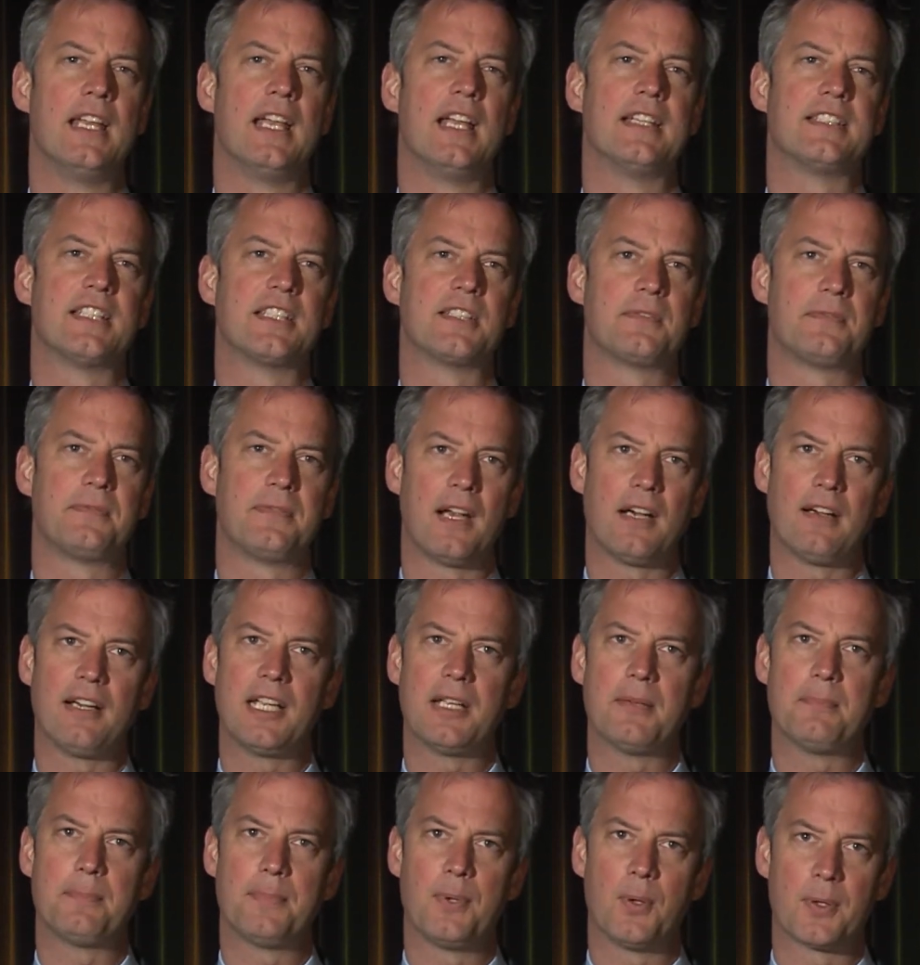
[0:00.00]
It is very
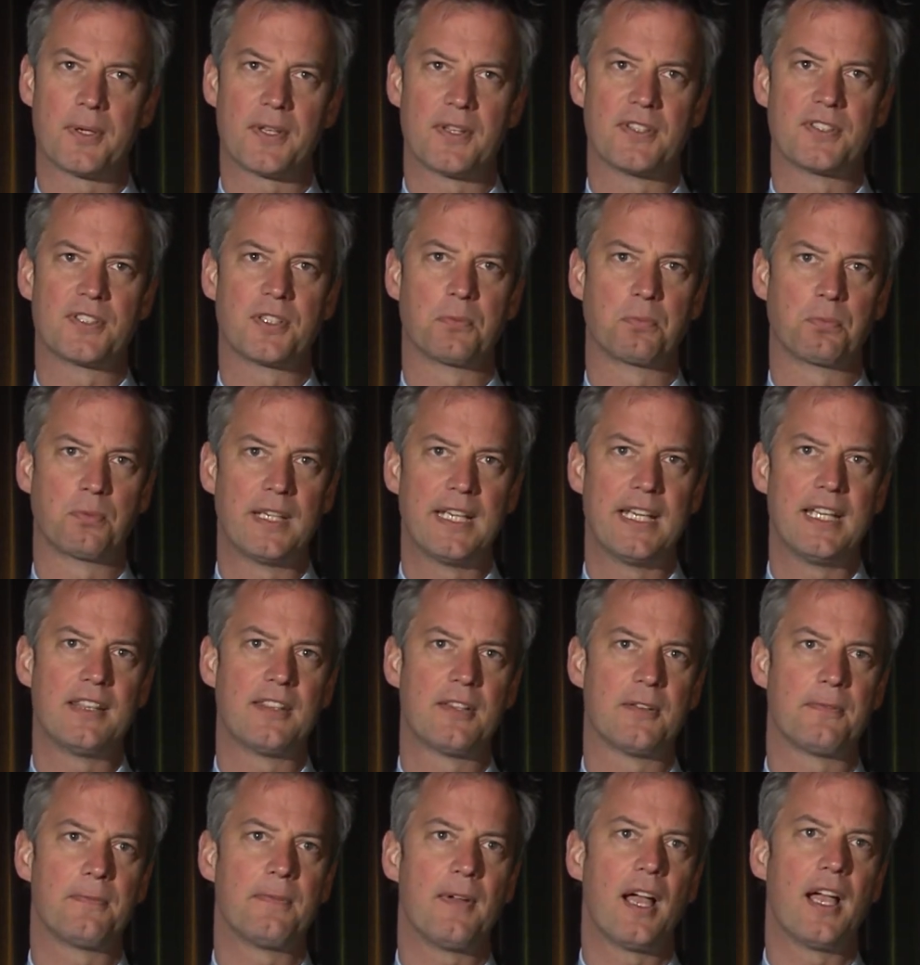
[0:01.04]
important to read
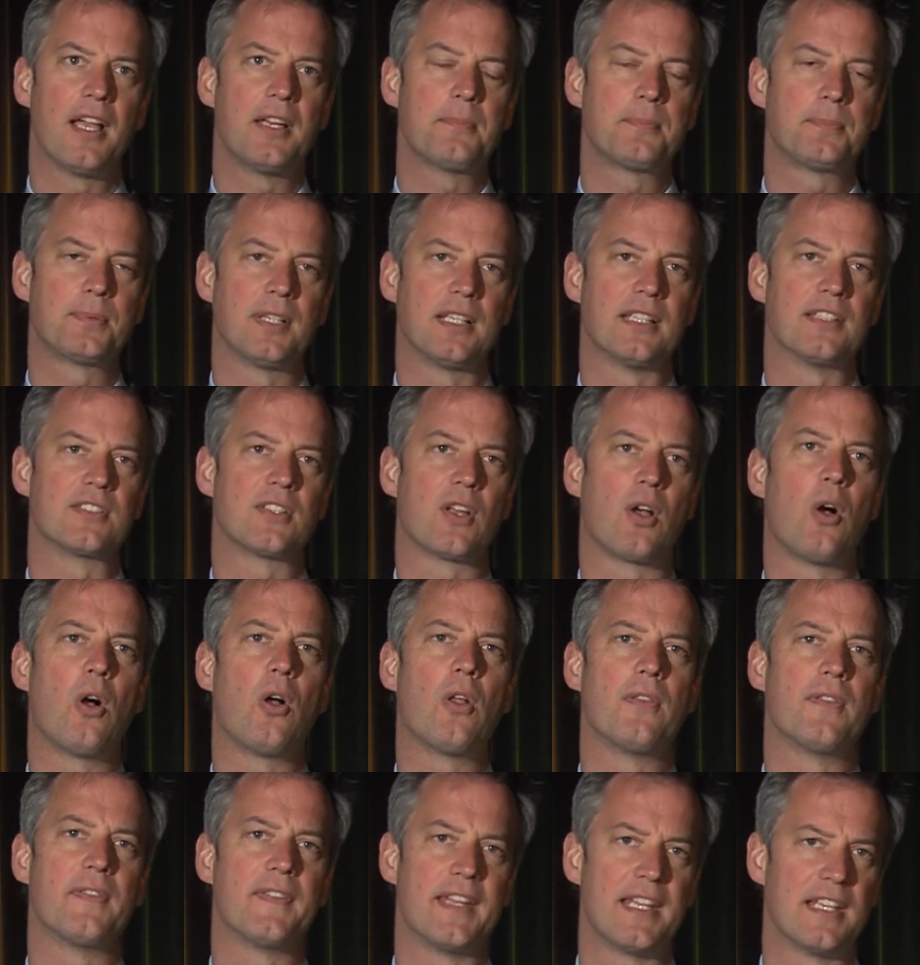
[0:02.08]
the fine print
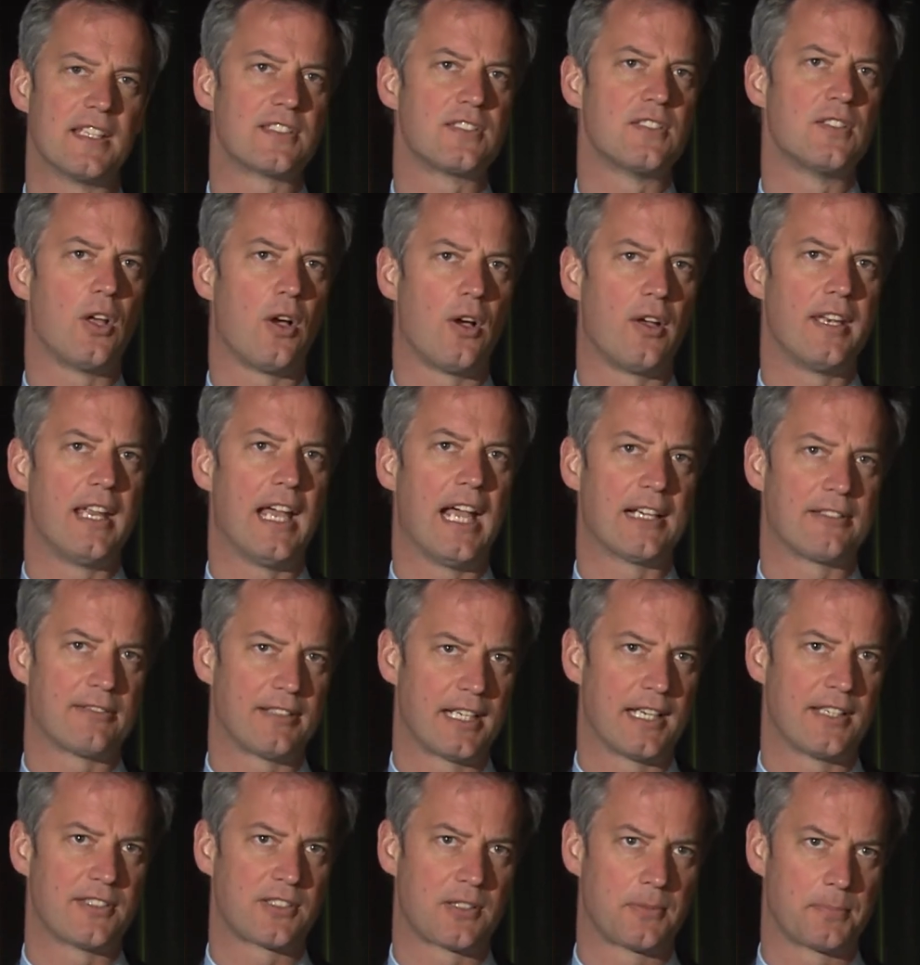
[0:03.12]
on these
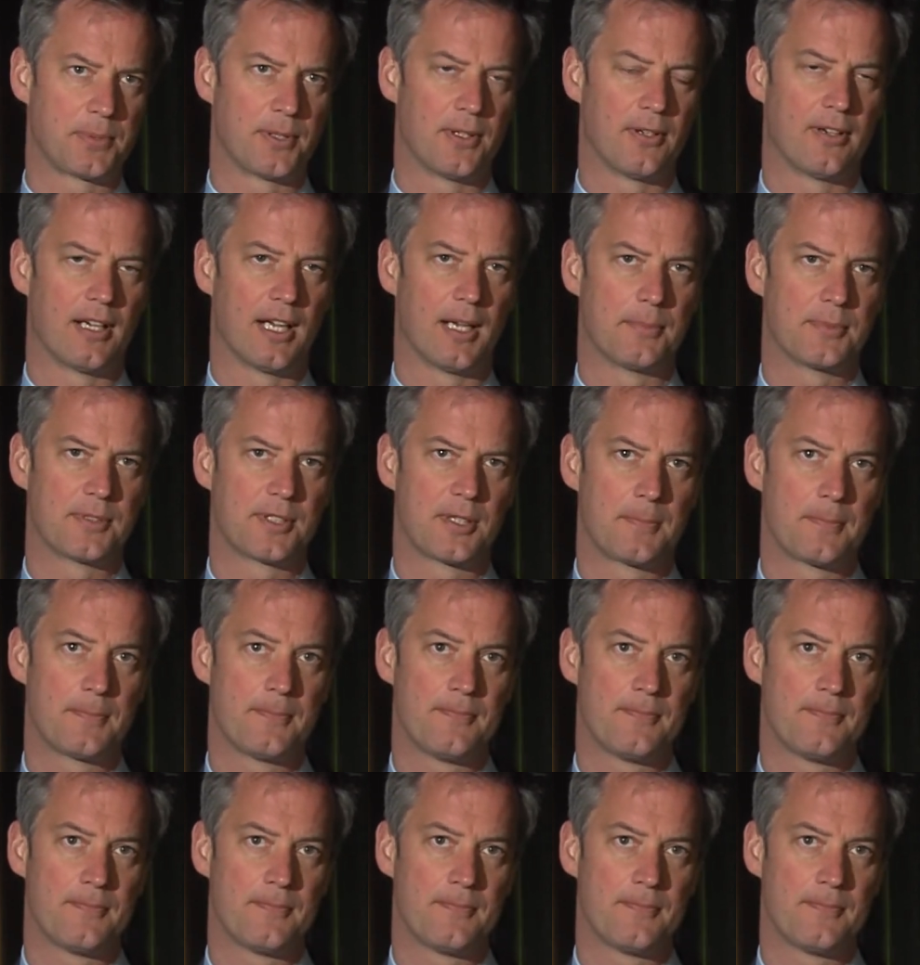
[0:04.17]
non-aggregation programs.